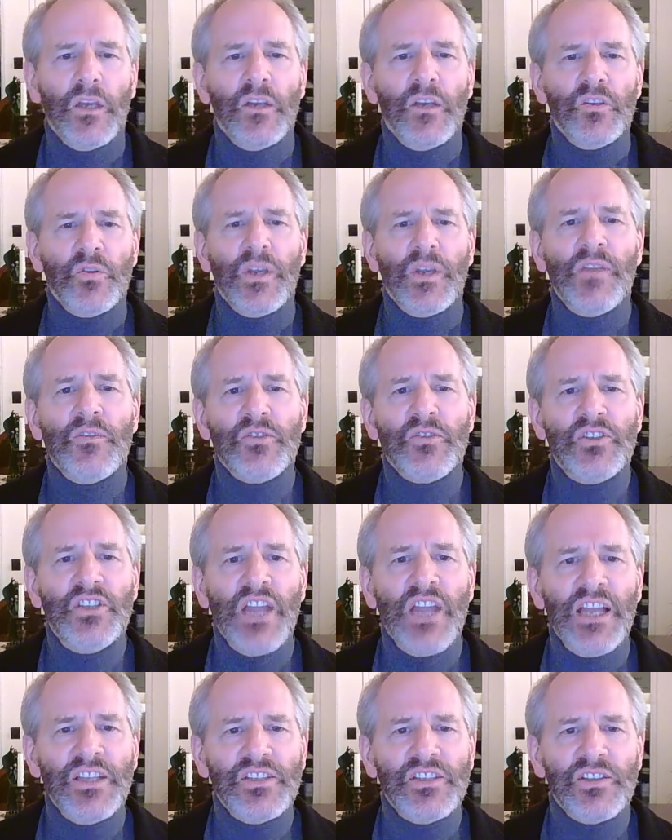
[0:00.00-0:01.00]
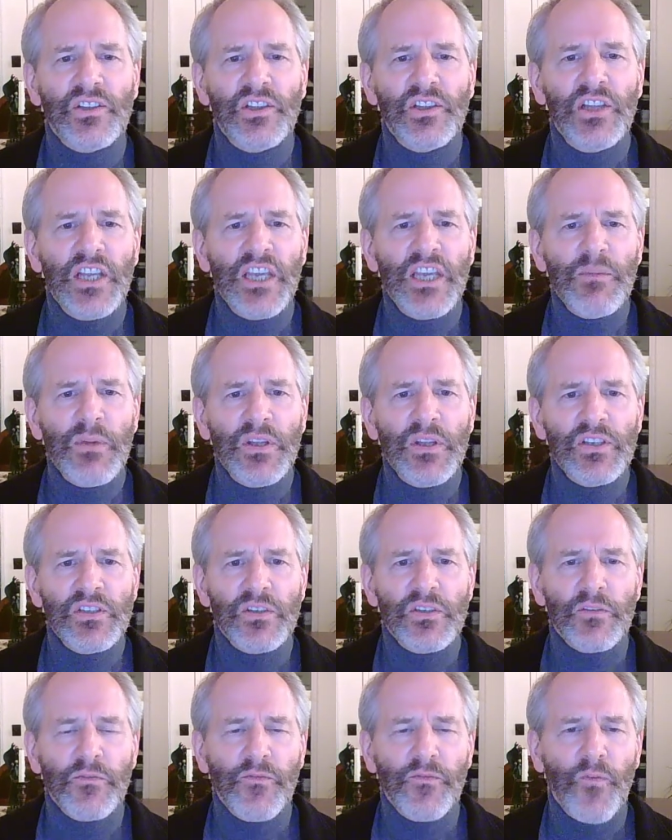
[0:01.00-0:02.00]
So again, there's dense ligaments
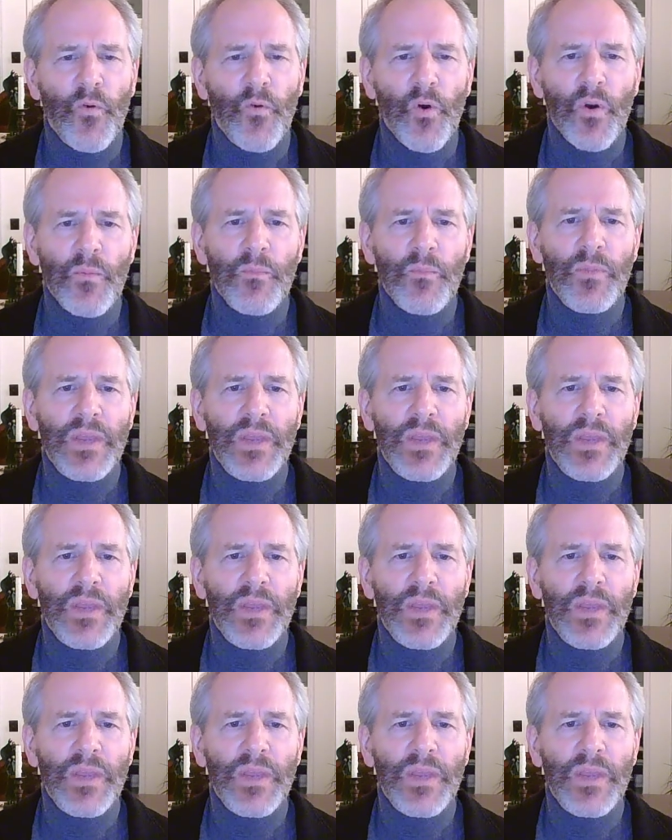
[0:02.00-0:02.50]
that form